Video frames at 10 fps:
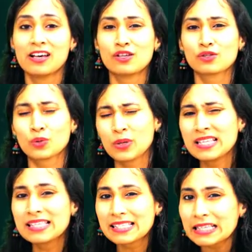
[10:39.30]
So
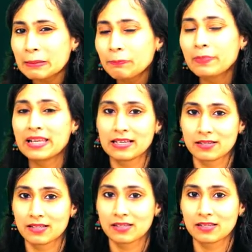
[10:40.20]
in some
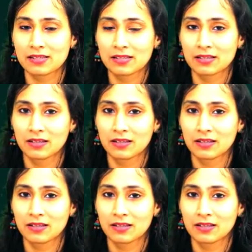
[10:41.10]
places,